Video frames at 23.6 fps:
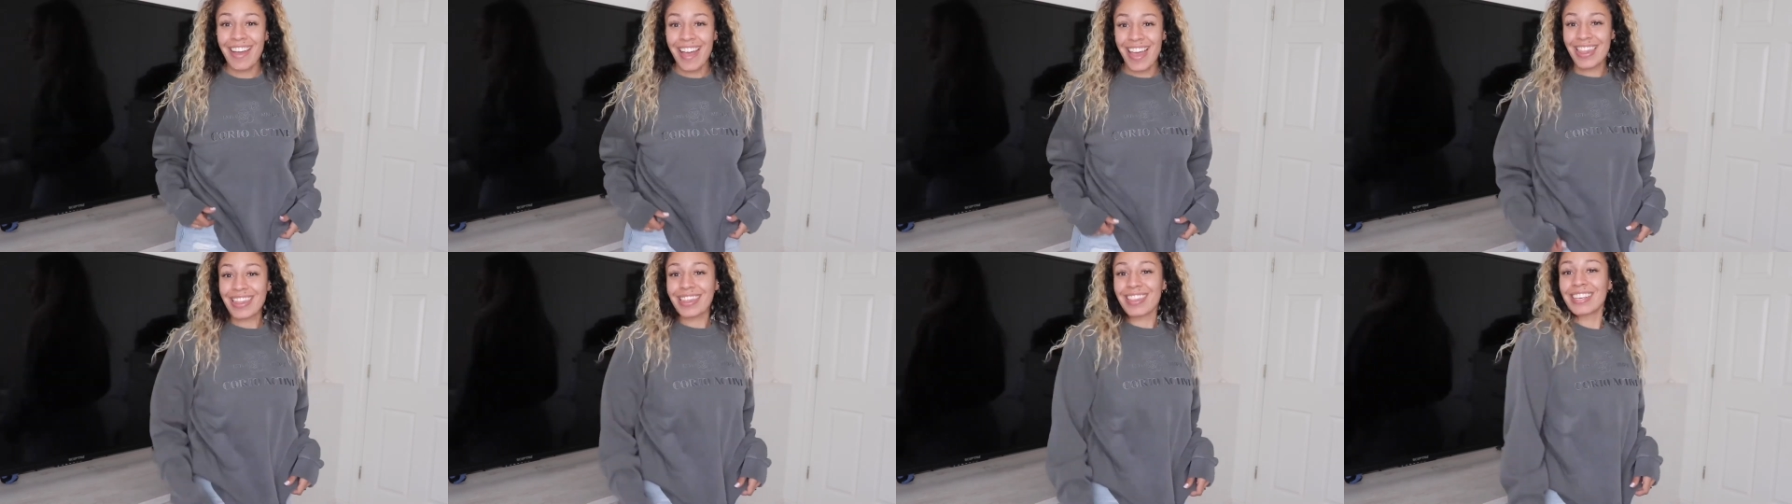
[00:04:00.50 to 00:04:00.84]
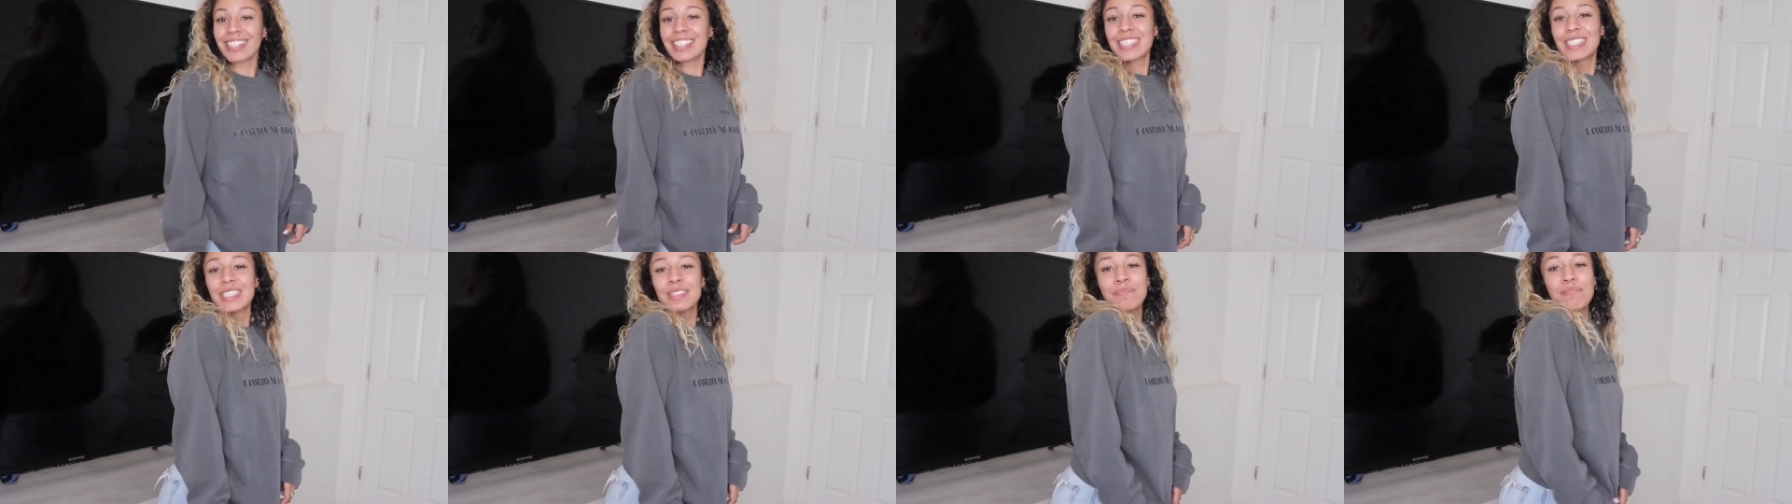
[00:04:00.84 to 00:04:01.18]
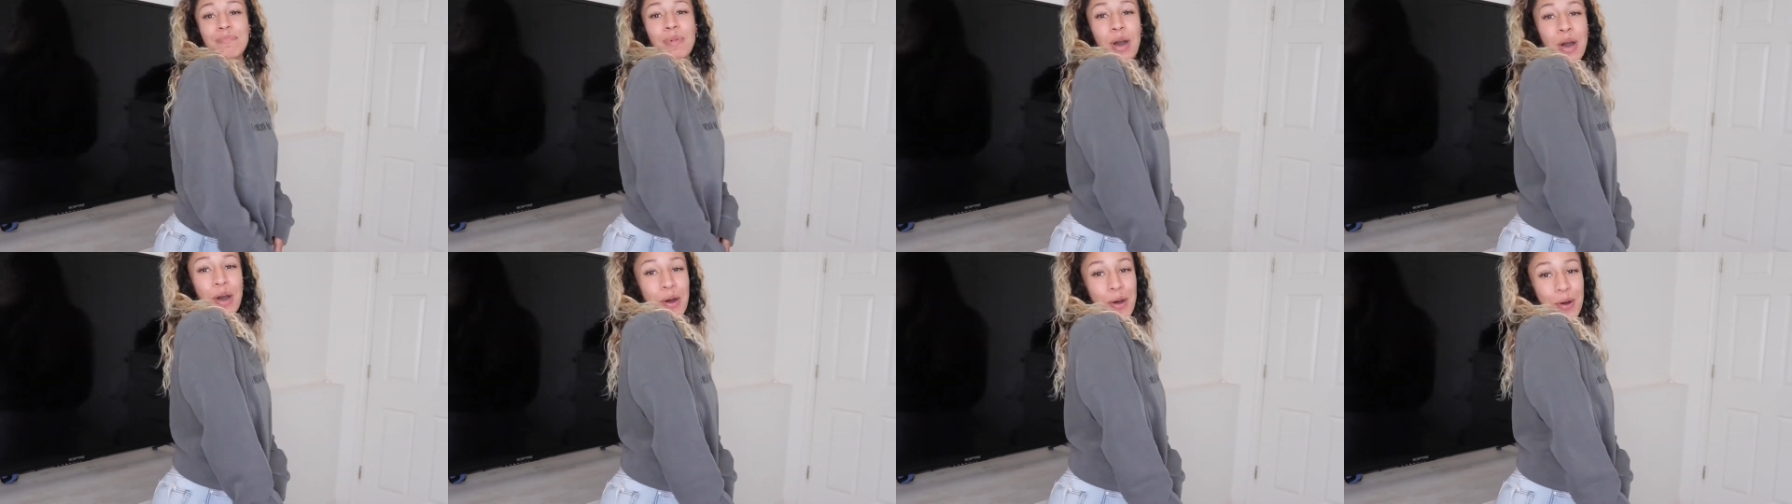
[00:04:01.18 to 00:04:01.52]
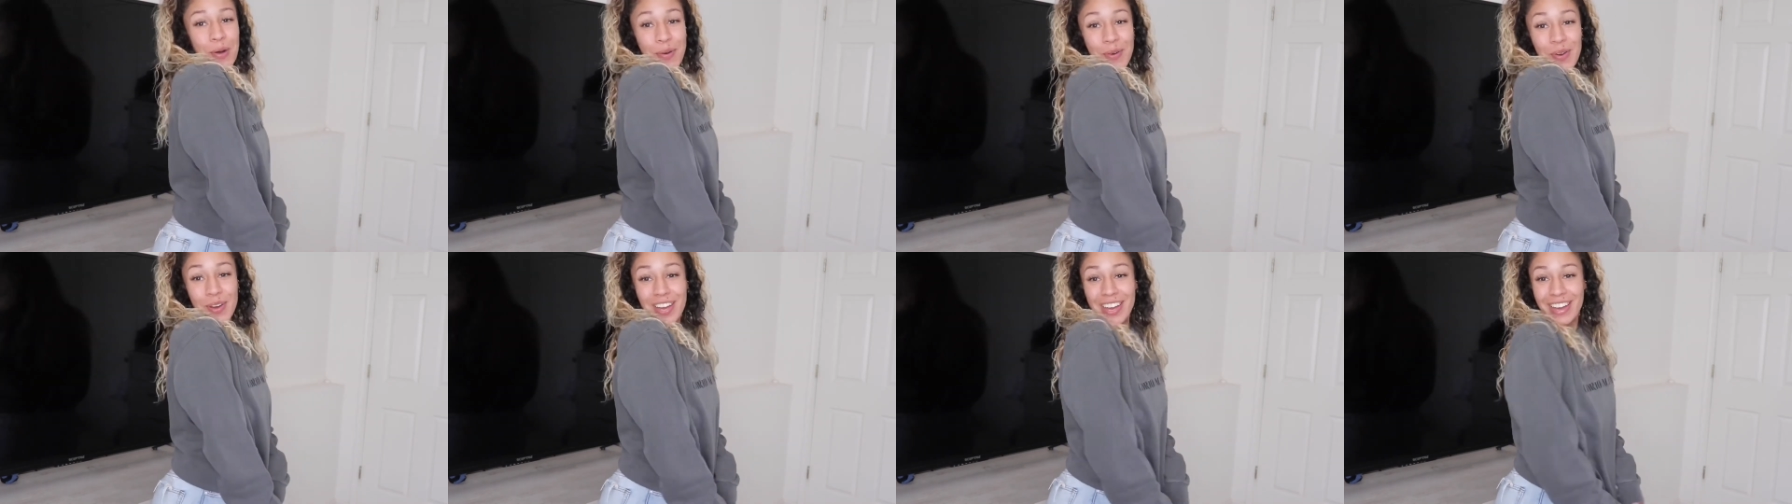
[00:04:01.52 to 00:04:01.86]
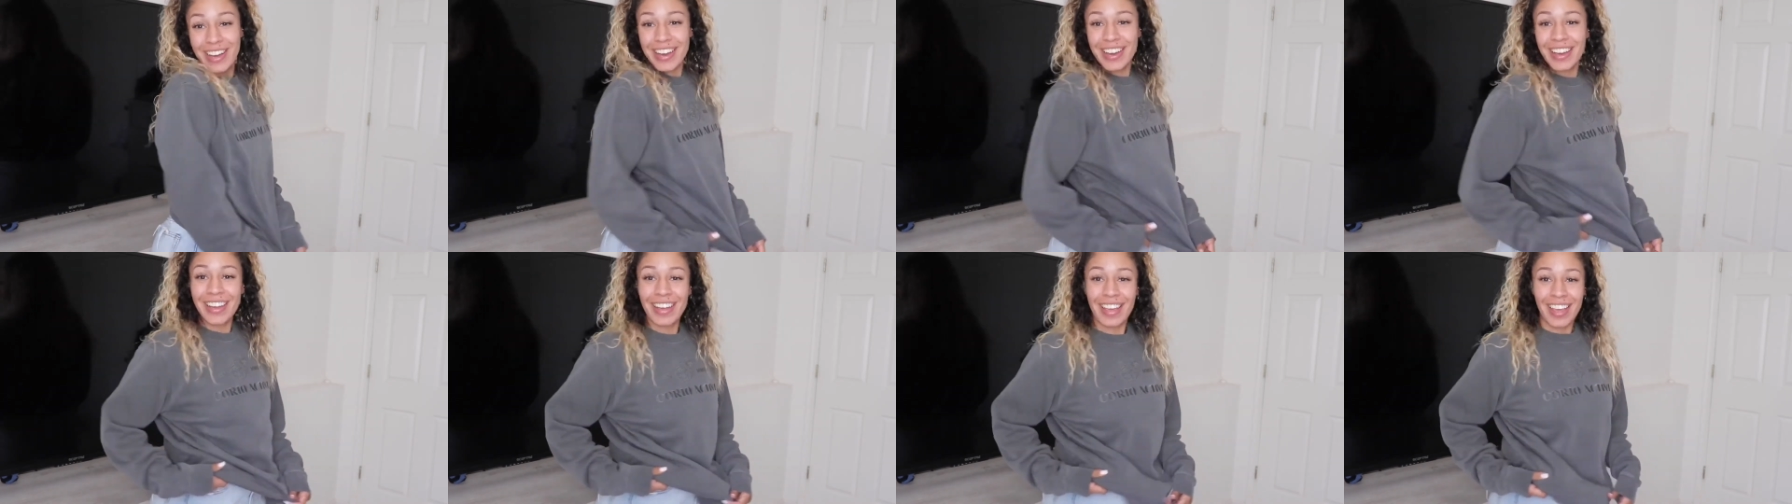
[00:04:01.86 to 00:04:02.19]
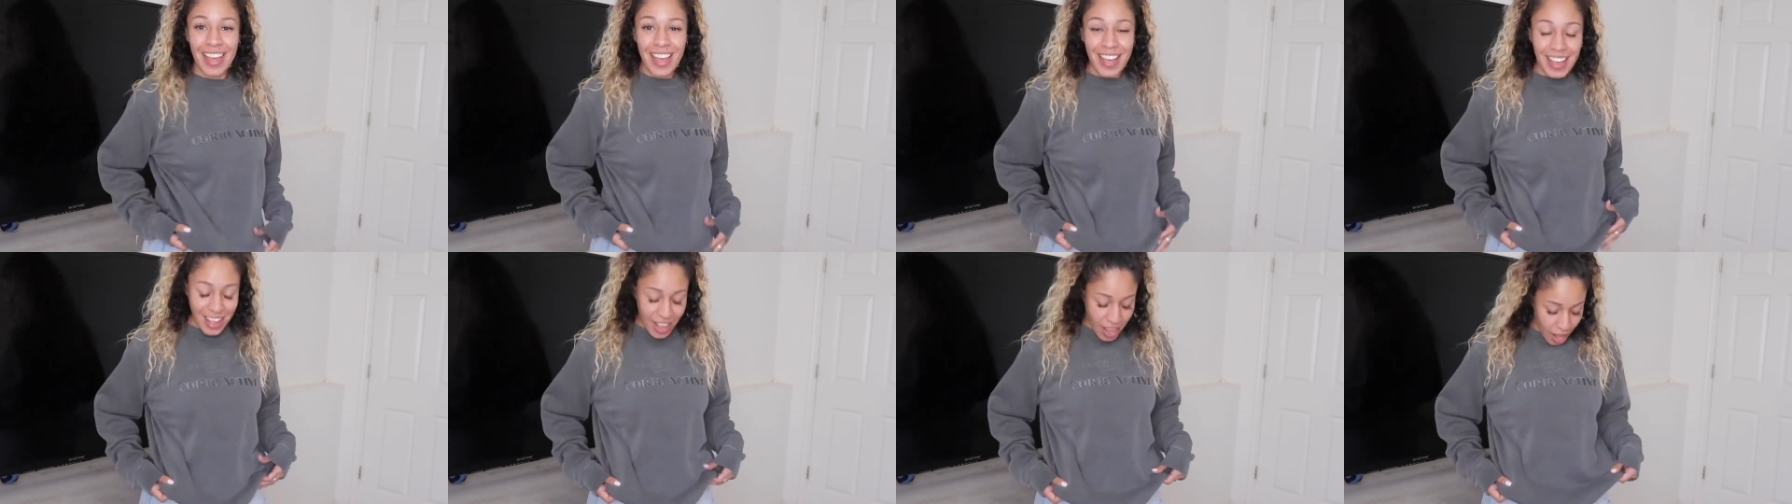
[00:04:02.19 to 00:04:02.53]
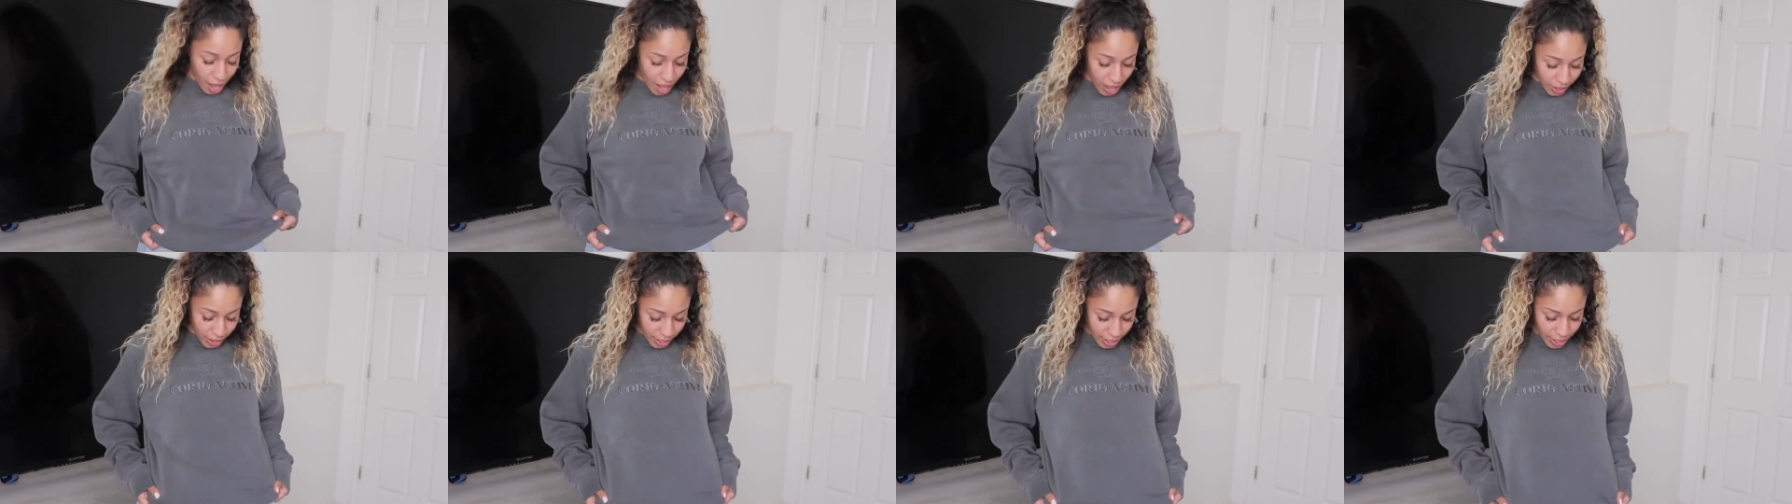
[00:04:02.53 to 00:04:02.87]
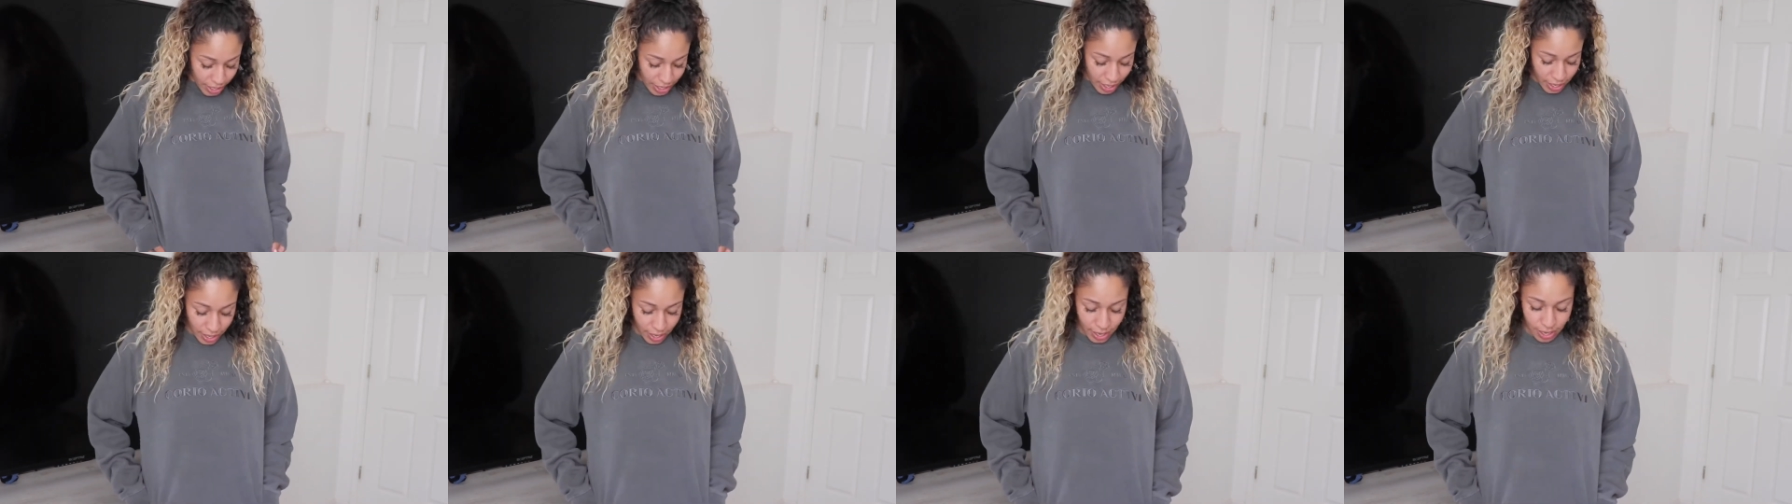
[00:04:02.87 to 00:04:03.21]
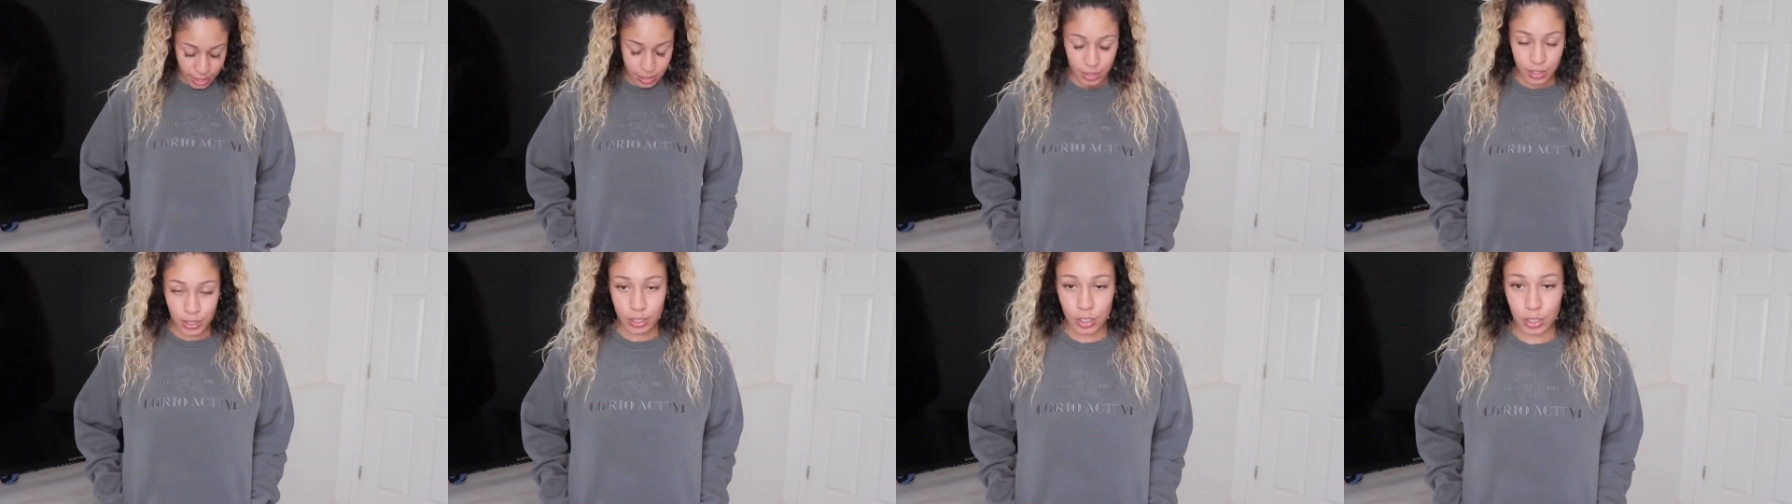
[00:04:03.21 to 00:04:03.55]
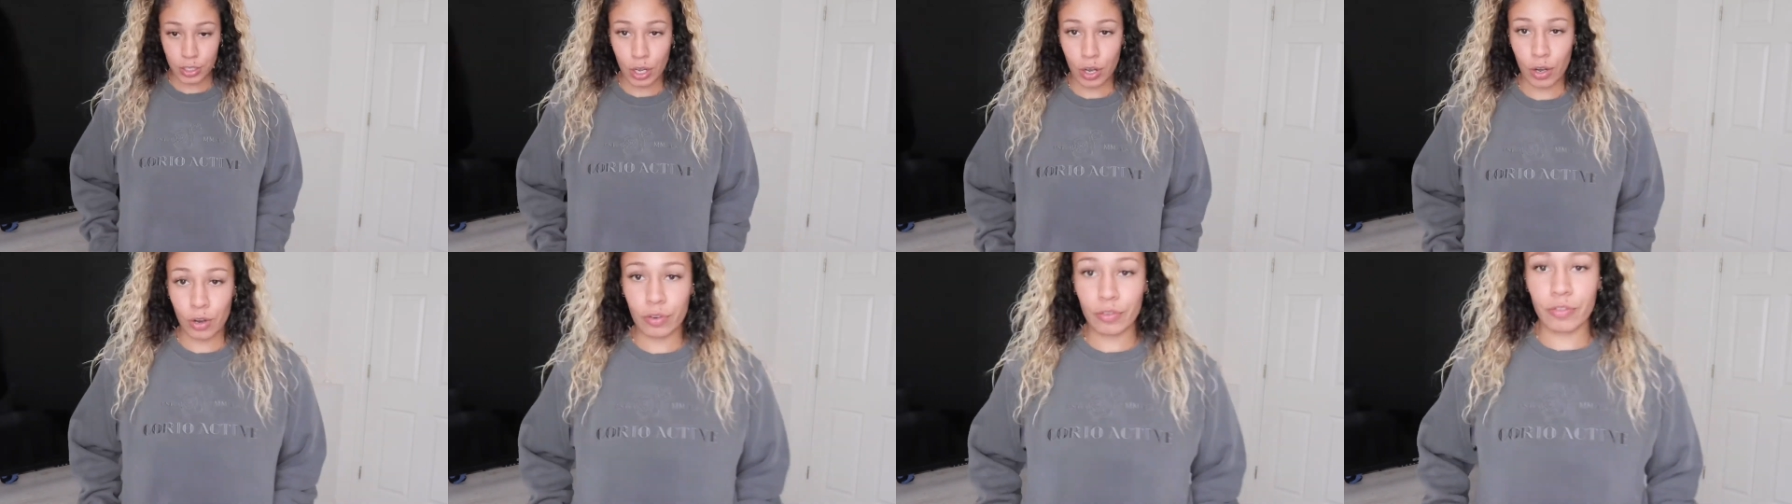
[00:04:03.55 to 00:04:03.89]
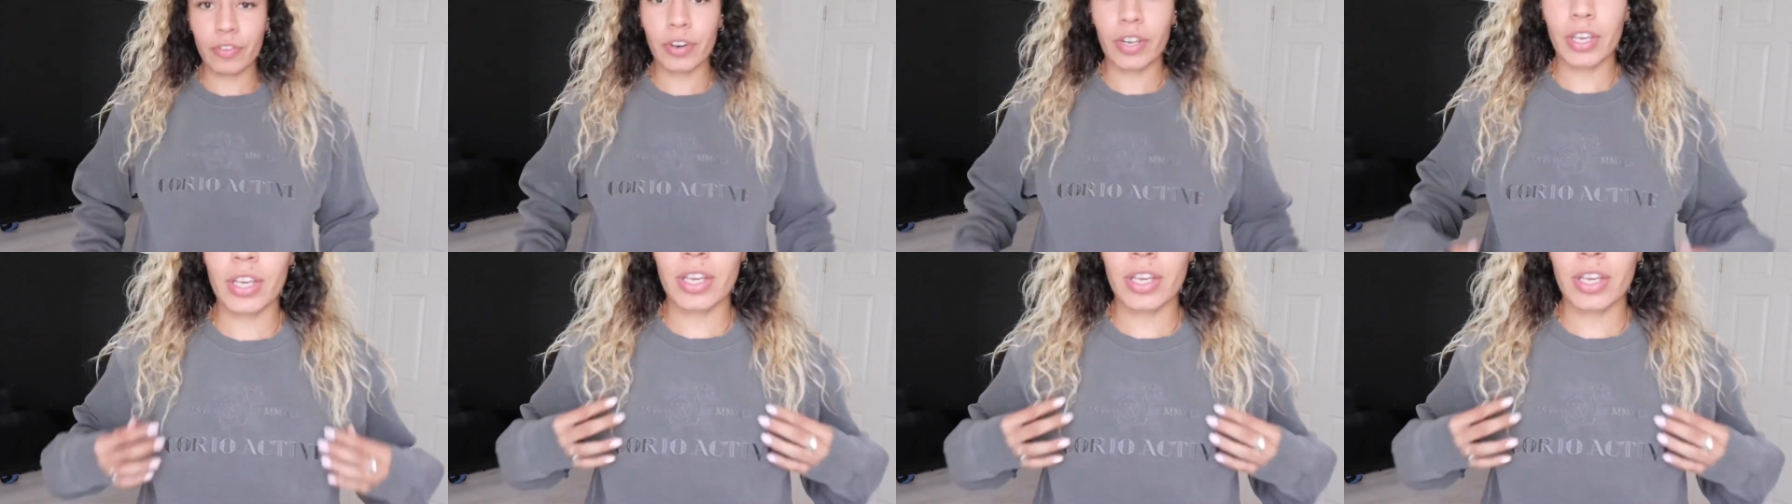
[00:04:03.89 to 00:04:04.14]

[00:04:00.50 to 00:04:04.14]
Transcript: the Smoke color. It's so freaking